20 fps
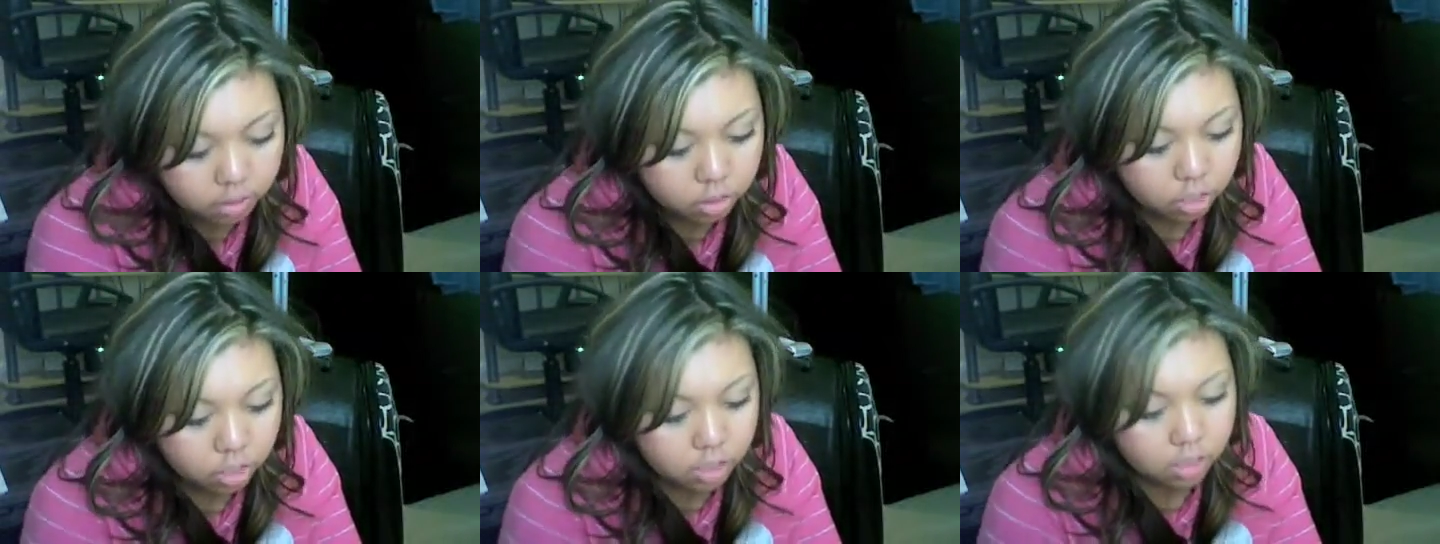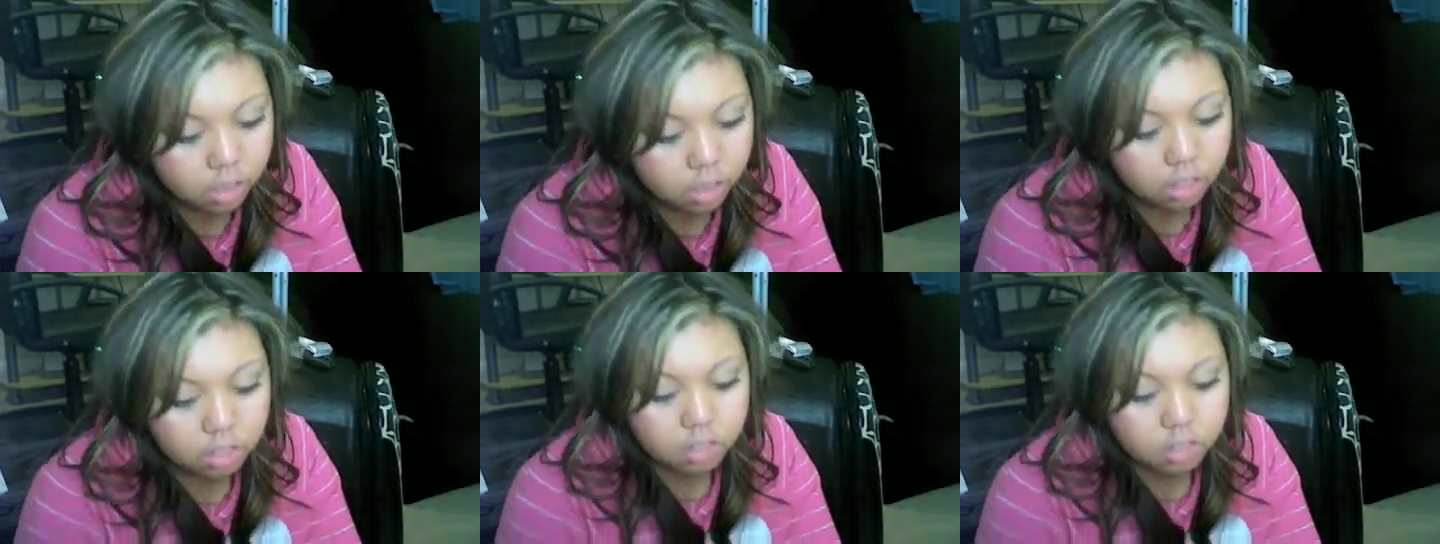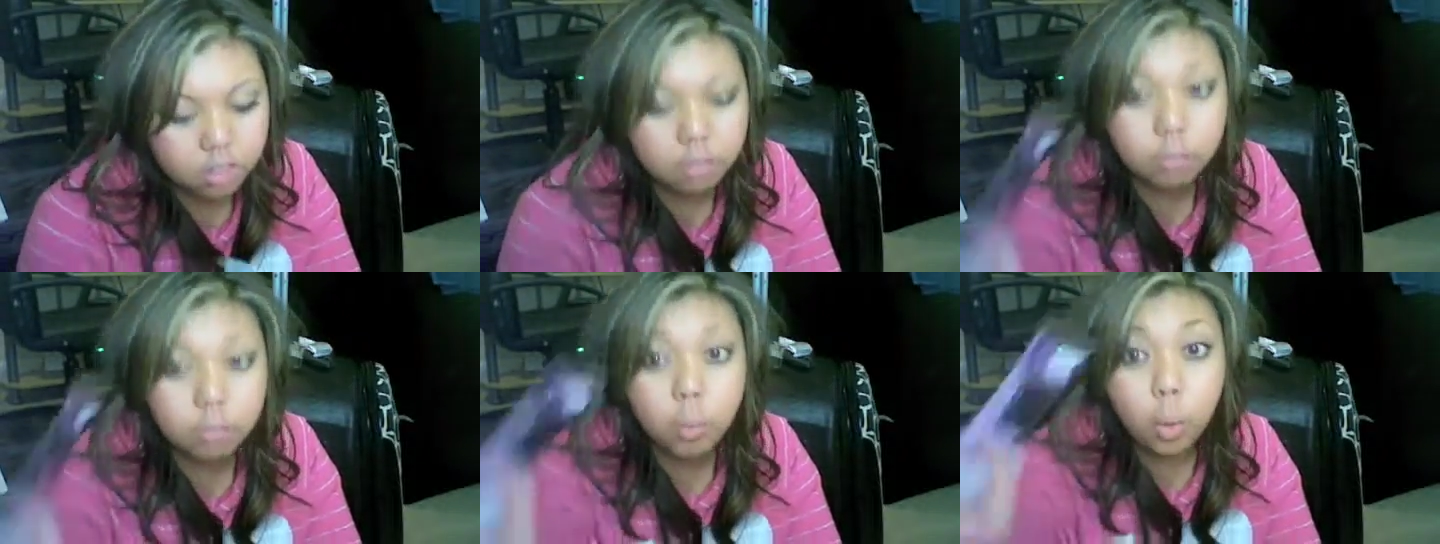Just got
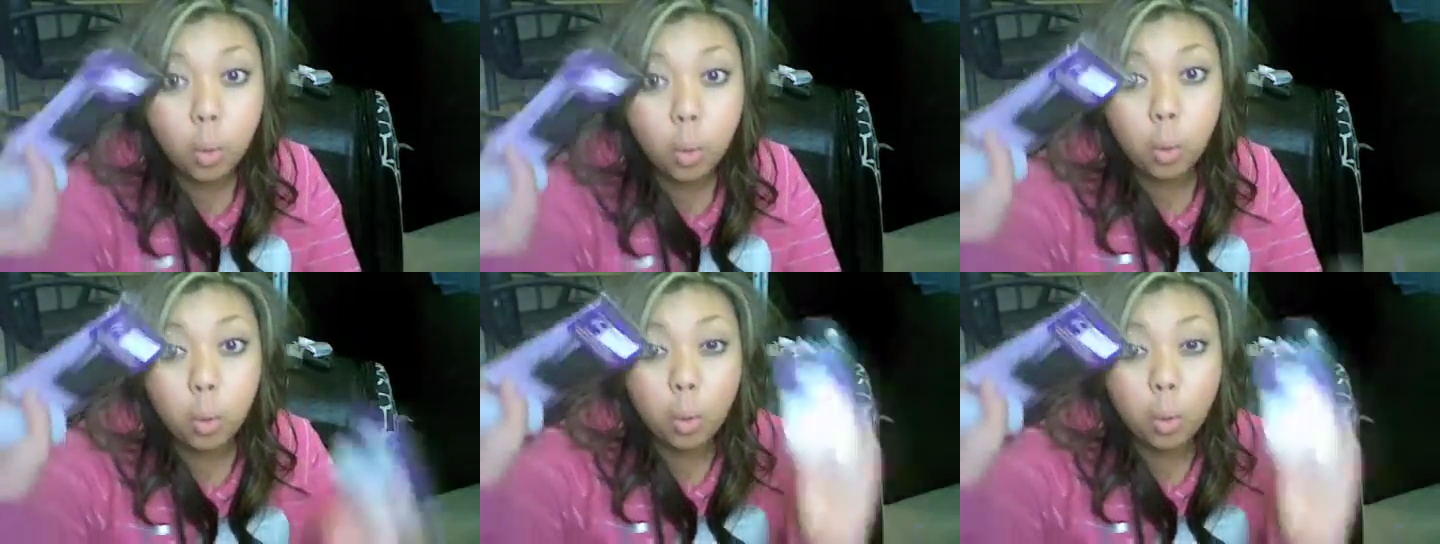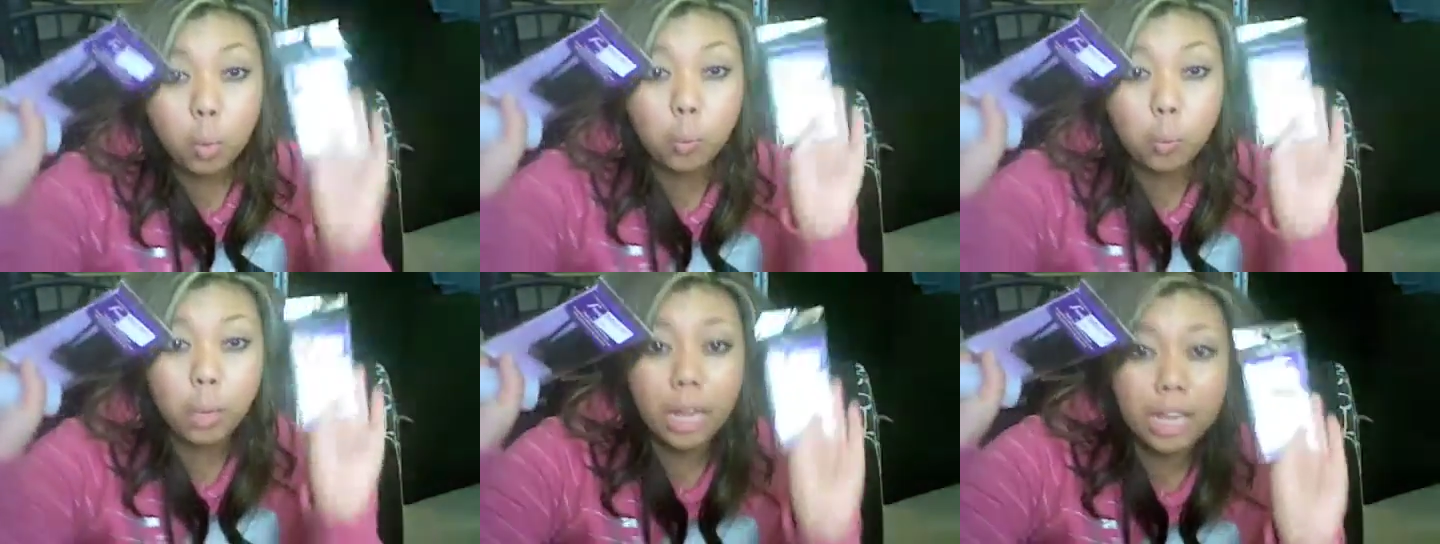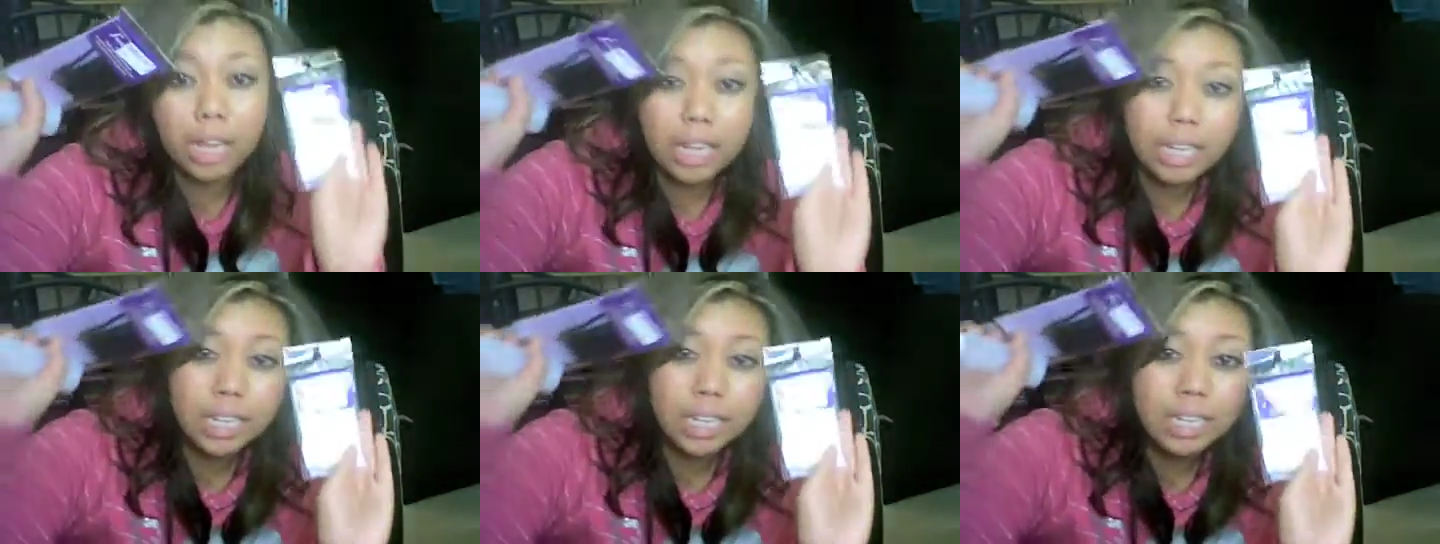some
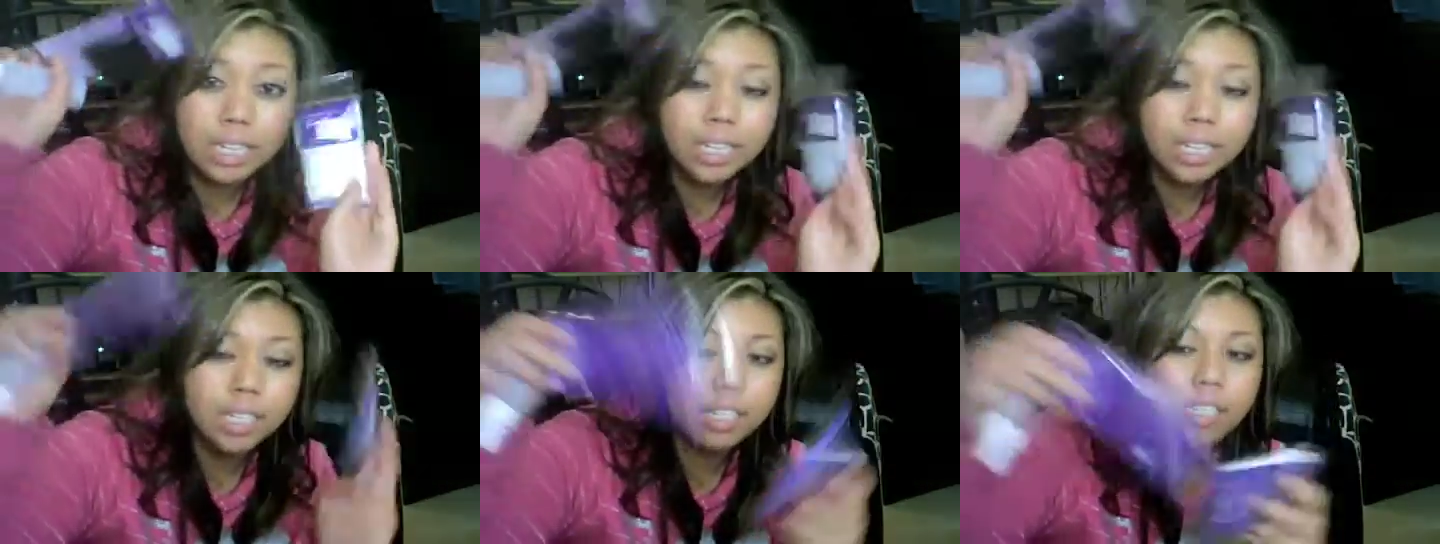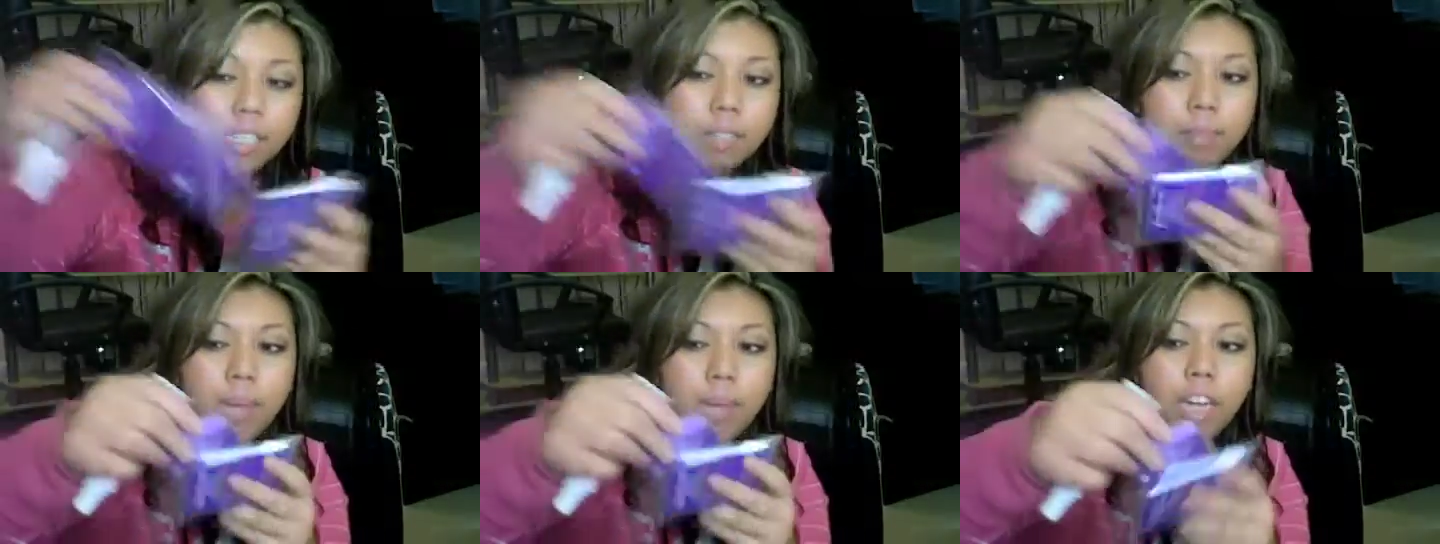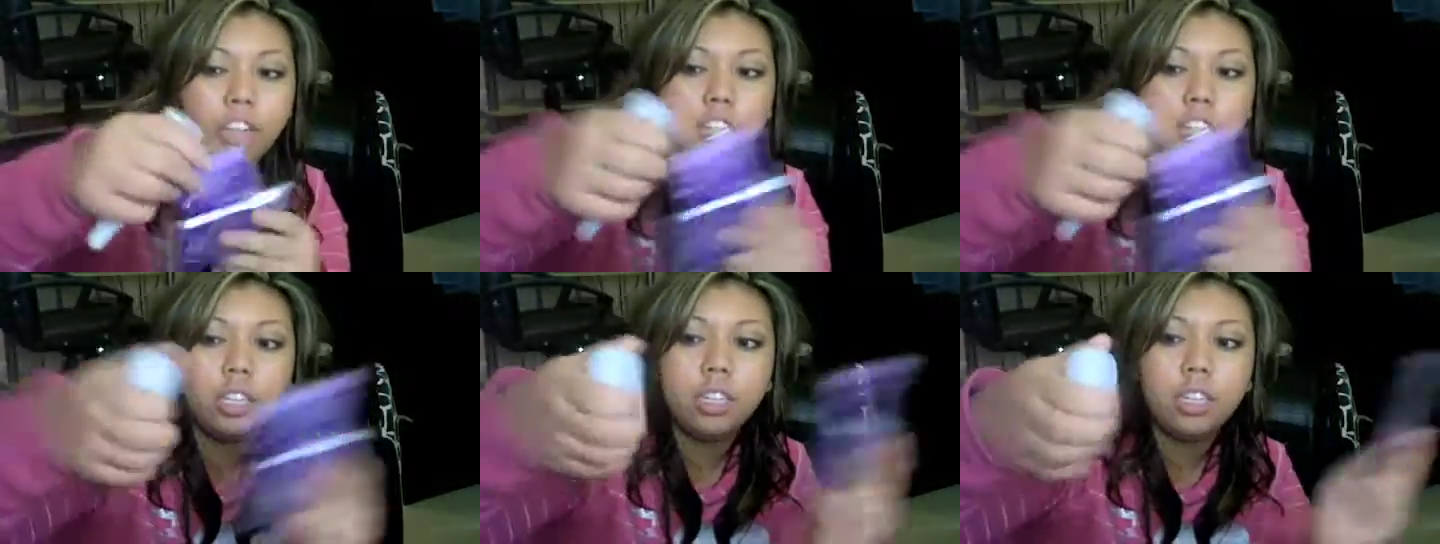Hawaiians and
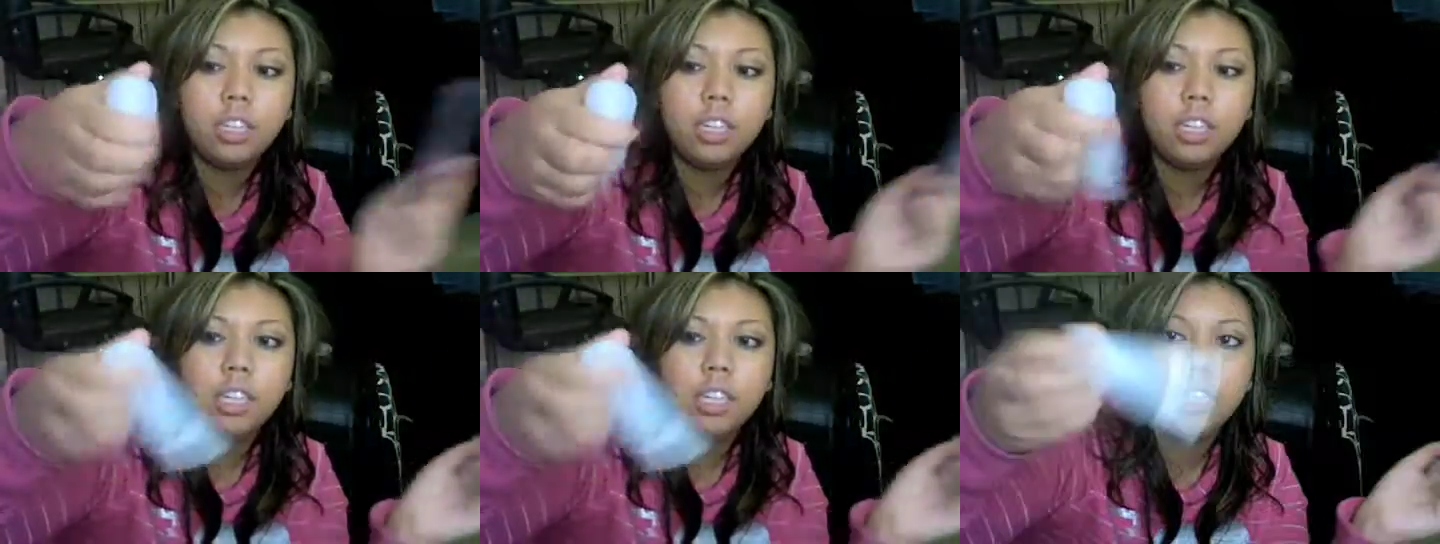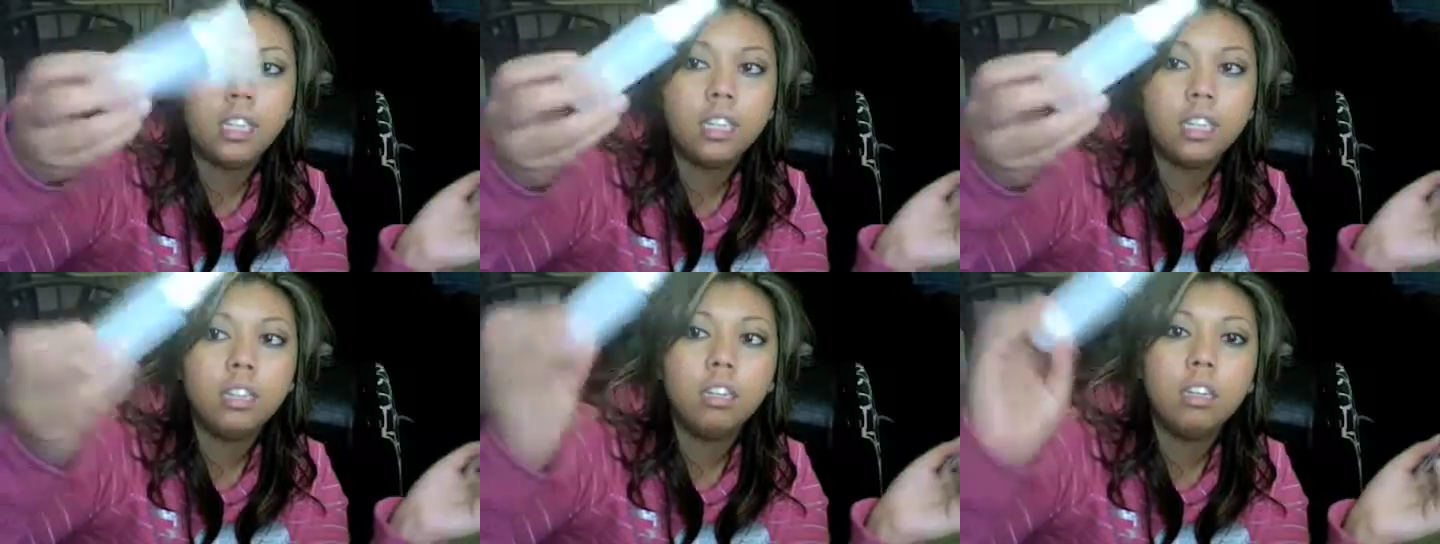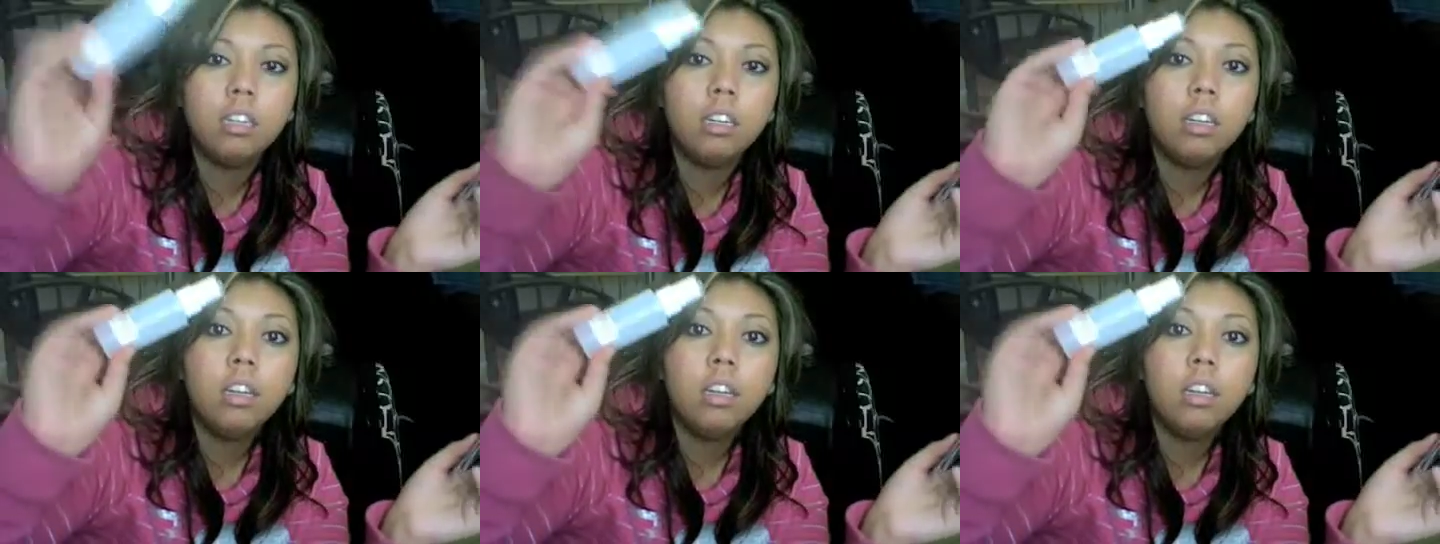spatulas and